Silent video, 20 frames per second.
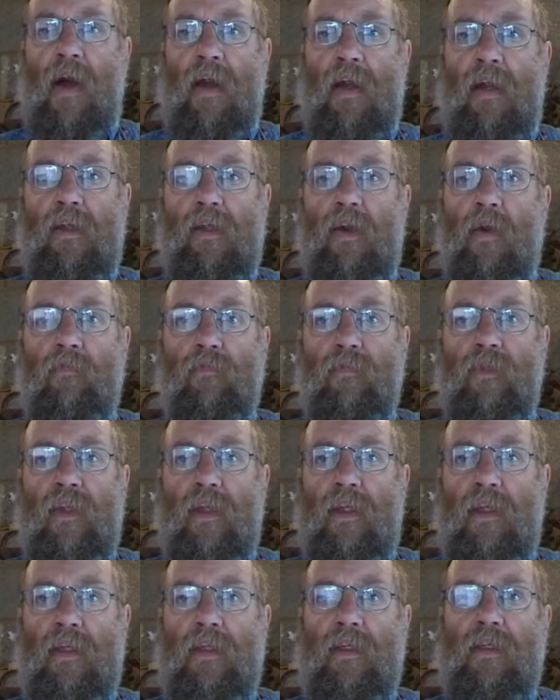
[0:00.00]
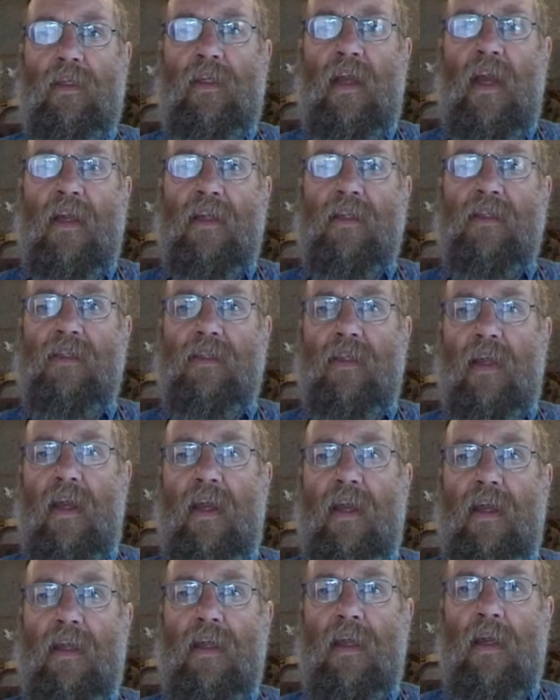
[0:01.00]
hire company gets
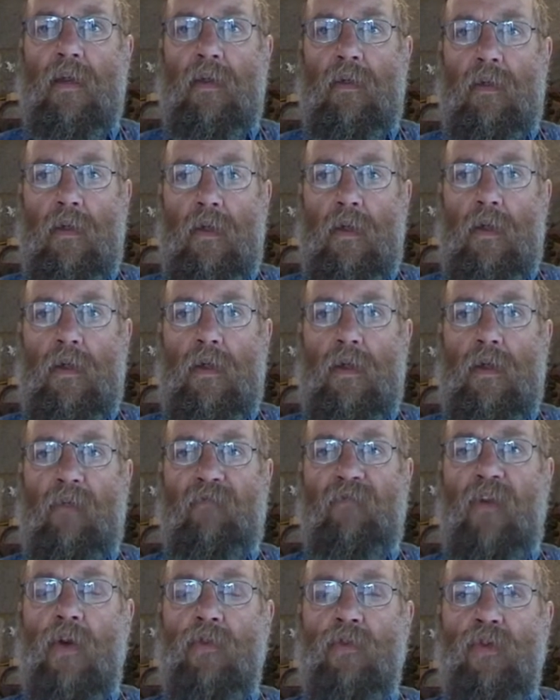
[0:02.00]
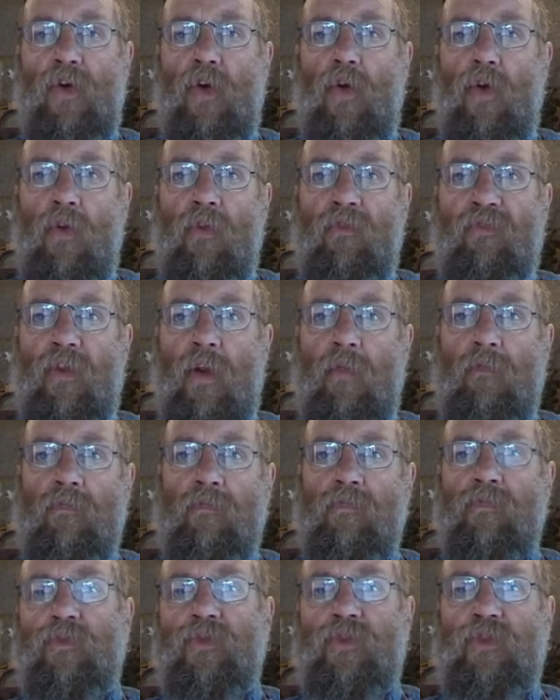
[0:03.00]
a phone call
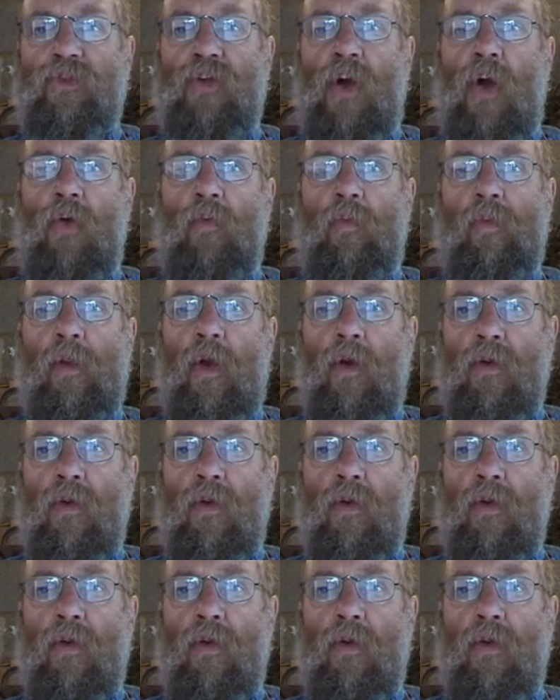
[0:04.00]
from Joe